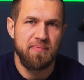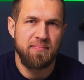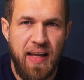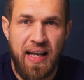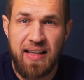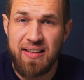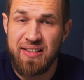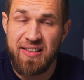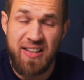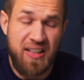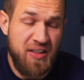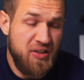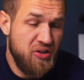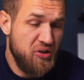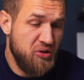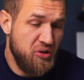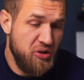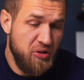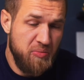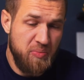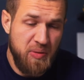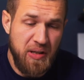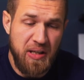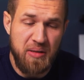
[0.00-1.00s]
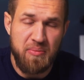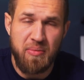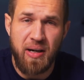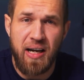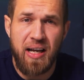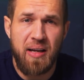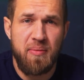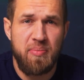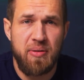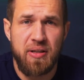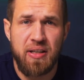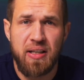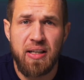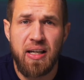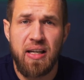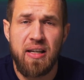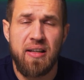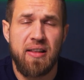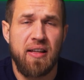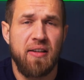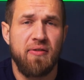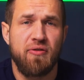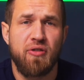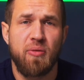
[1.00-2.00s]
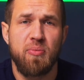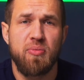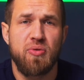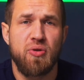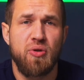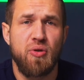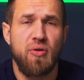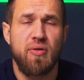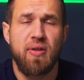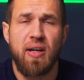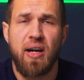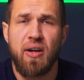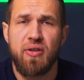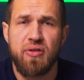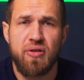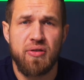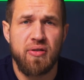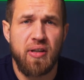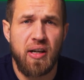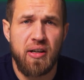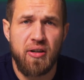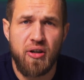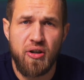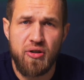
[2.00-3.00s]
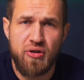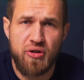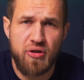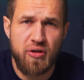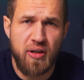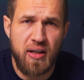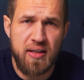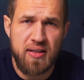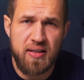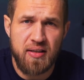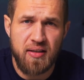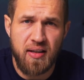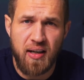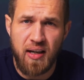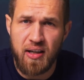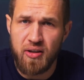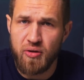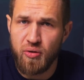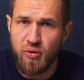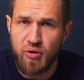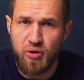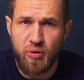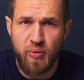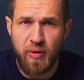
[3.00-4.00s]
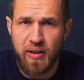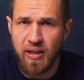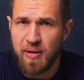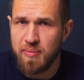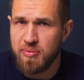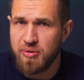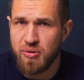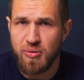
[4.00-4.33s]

And this could be, in my opinion, anything from $2,999 all the way up